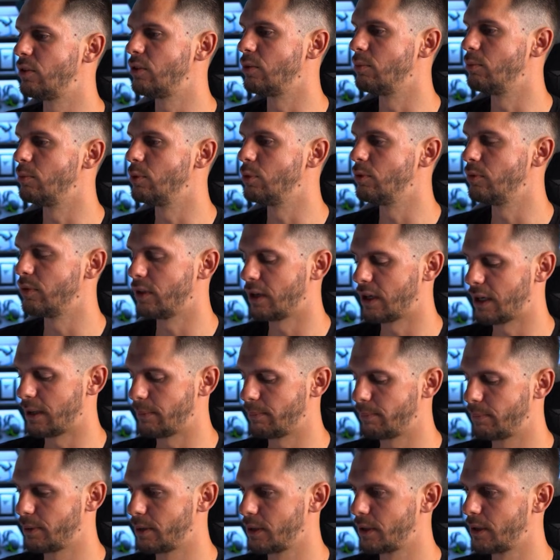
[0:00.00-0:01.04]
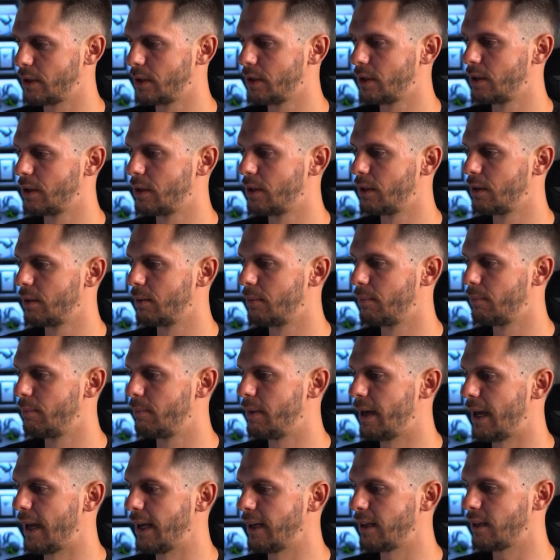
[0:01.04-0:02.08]
to move up
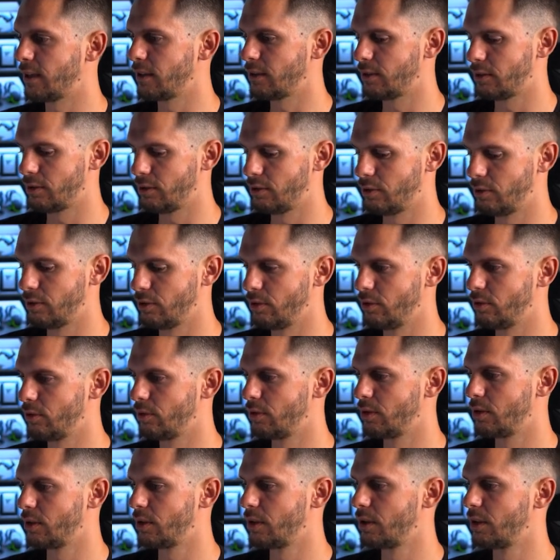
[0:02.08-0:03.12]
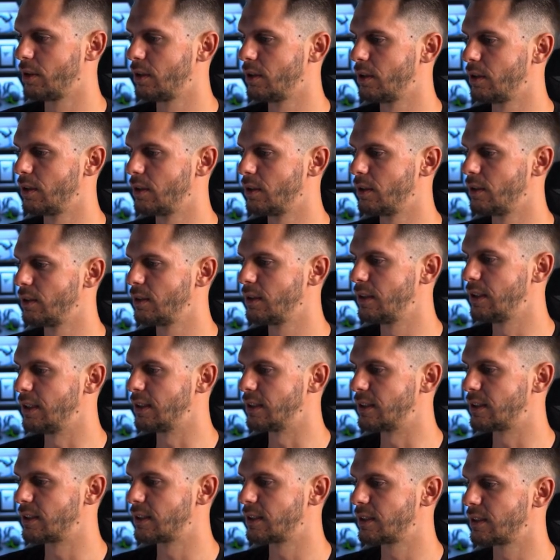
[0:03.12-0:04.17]
back to
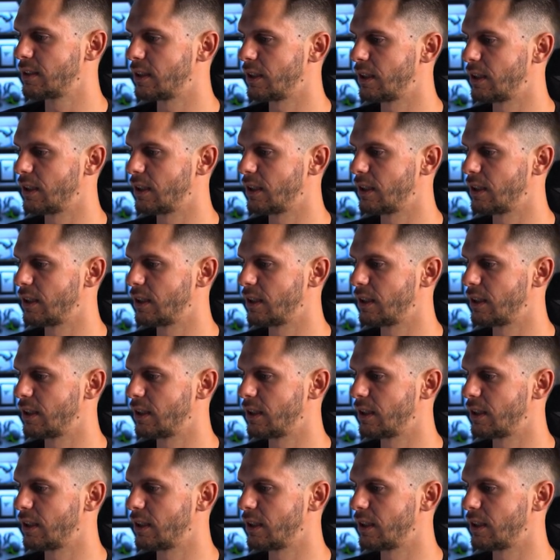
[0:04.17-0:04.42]
this